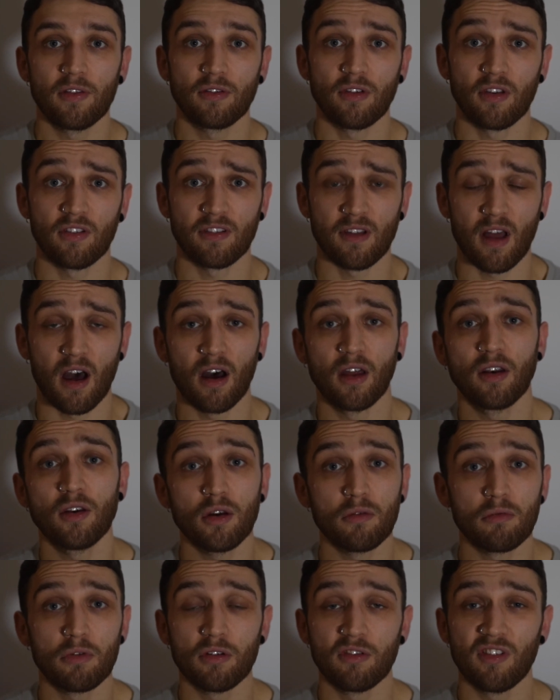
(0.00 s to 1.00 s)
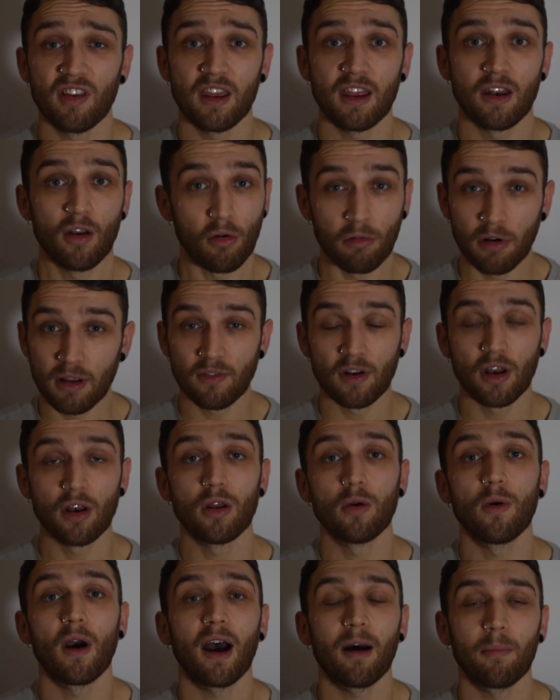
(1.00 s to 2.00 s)
to start a new routine or even a
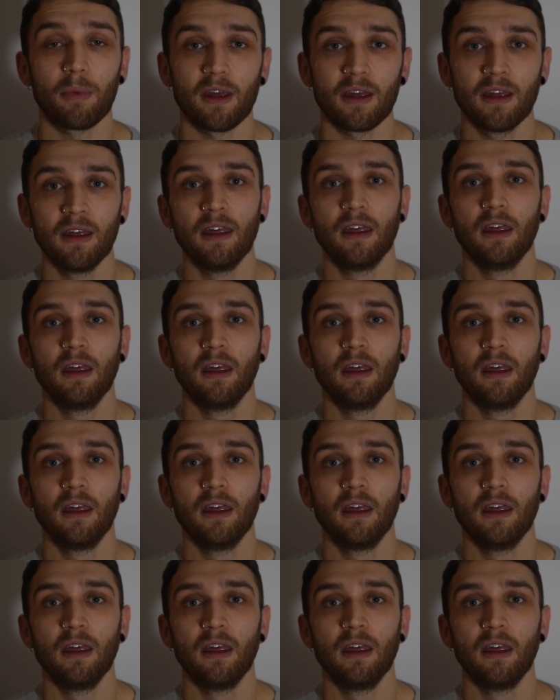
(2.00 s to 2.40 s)
new habit,